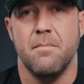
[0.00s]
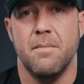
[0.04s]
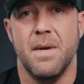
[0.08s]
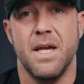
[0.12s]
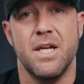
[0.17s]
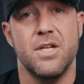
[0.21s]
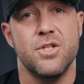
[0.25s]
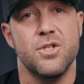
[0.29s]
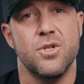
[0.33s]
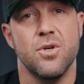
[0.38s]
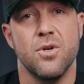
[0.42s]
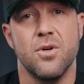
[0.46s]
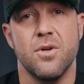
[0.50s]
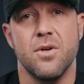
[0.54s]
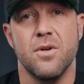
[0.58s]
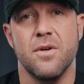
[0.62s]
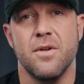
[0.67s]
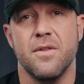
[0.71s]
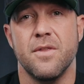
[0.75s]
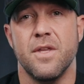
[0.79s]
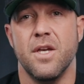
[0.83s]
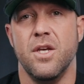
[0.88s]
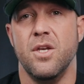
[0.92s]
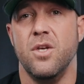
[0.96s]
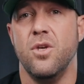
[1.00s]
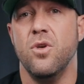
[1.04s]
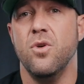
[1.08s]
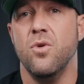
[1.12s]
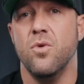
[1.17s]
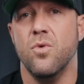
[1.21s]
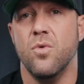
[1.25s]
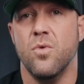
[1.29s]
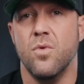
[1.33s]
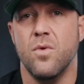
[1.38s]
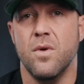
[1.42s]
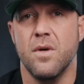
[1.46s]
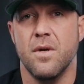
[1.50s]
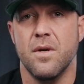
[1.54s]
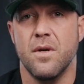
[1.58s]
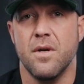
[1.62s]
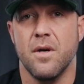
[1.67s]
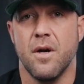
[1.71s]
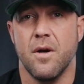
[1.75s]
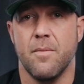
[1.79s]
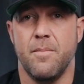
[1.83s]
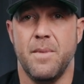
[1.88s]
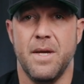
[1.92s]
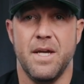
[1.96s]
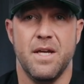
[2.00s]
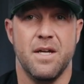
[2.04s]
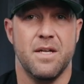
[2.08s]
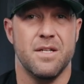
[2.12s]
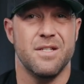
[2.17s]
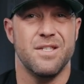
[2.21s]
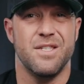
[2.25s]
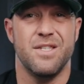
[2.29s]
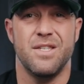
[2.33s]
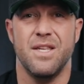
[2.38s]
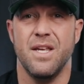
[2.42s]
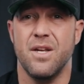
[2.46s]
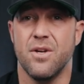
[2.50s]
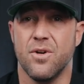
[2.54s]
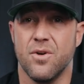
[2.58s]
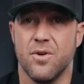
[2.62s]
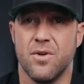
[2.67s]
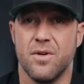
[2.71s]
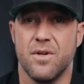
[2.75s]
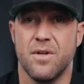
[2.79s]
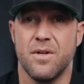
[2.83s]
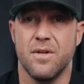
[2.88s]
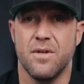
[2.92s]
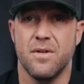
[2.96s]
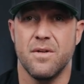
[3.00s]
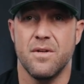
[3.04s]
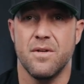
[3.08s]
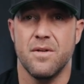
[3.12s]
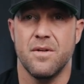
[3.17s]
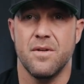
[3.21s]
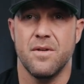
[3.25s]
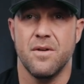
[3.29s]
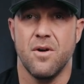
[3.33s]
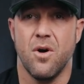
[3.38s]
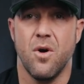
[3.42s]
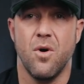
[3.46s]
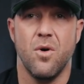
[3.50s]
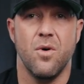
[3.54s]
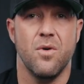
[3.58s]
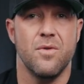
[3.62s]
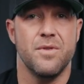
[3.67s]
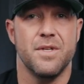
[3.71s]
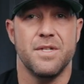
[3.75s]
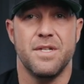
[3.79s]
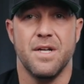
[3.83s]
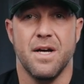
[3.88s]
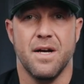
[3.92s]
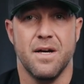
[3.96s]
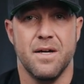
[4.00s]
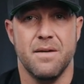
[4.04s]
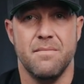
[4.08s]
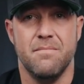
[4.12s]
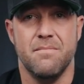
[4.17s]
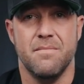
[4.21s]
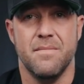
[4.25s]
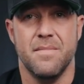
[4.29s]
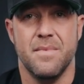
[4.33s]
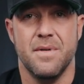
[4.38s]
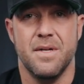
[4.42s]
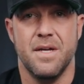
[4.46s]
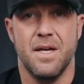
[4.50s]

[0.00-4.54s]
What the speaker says: Make sure that you are being considered all the time,